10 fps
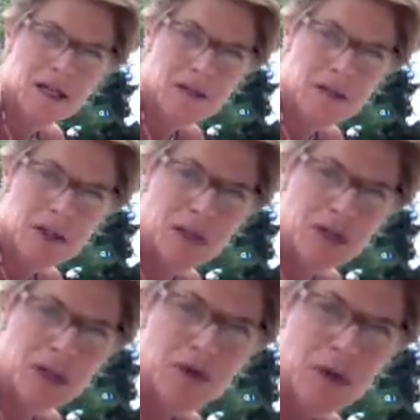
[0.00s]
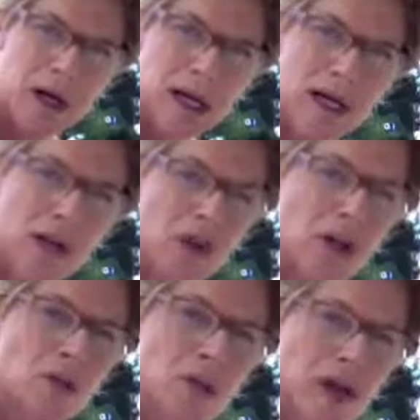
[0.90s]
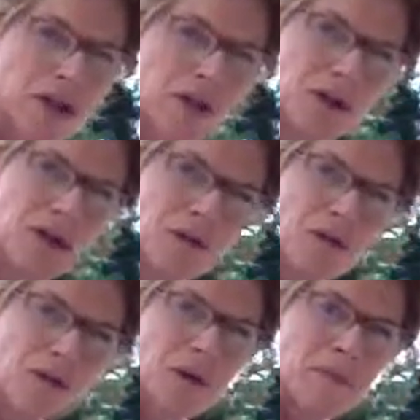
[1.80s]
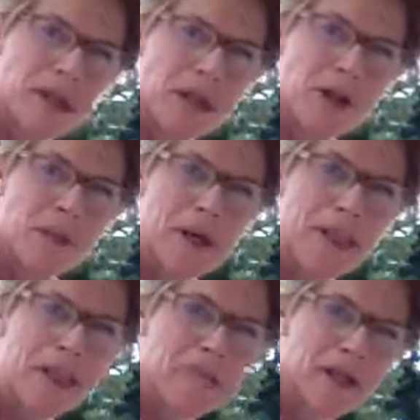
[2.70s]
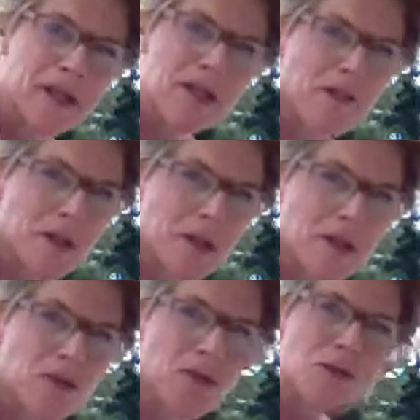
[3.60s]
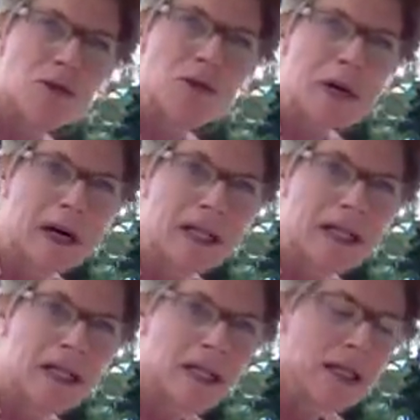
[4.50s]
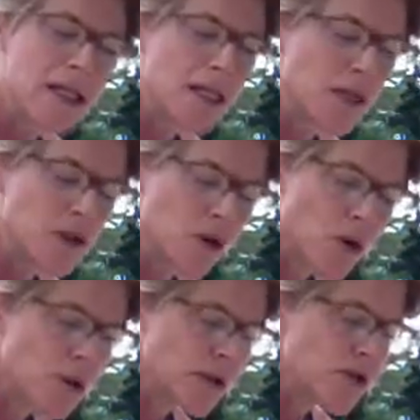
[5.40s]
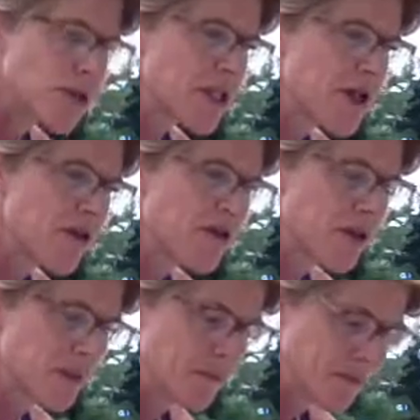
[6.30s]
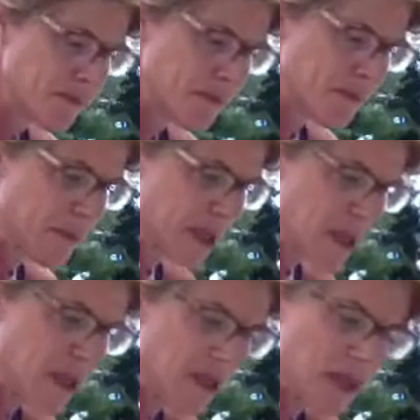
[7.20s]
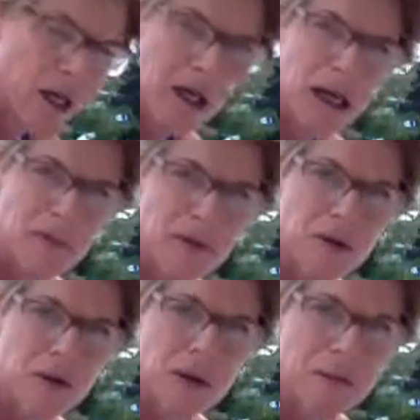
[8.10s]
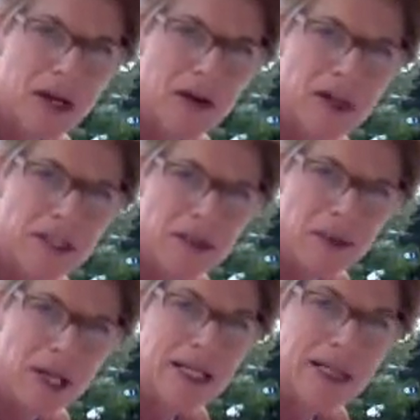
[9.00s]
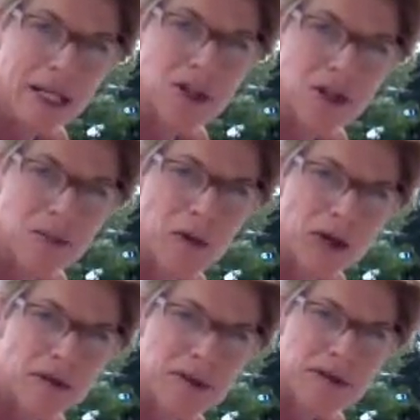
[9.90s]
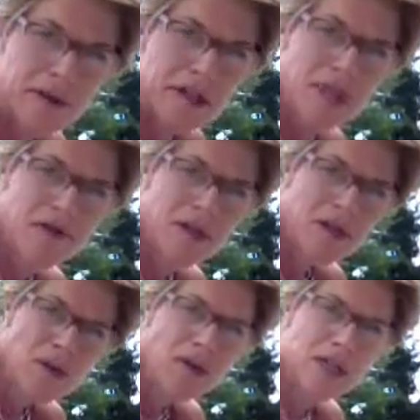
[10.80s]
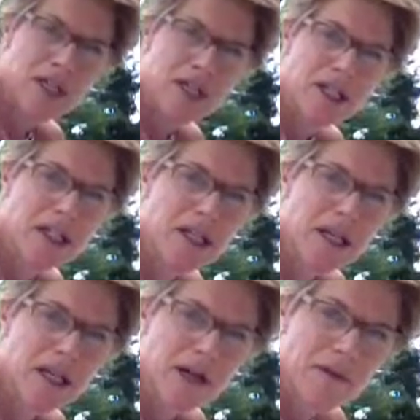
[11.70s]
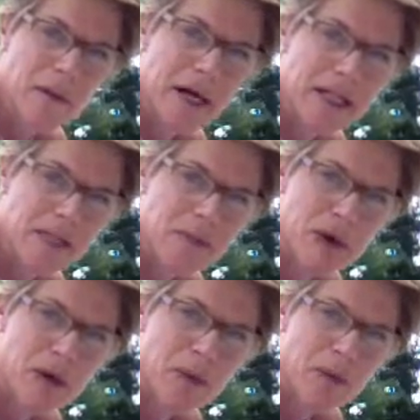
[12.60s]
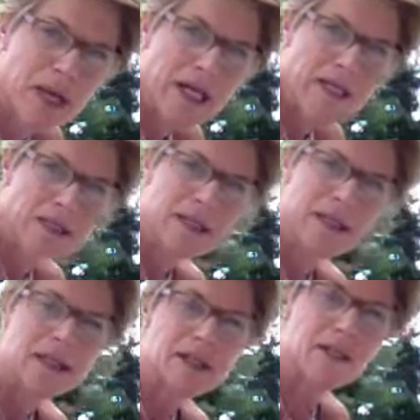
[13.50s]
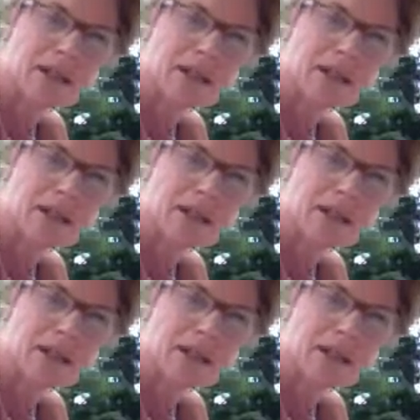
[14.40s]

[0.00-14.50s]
Spread your toes wide. All the while you're in your forearm plank, your belly button's firming towards your spine, and you're holding yourself up while bearing weight down into the ball. All right, so this whole section of the body is bearing weight and you're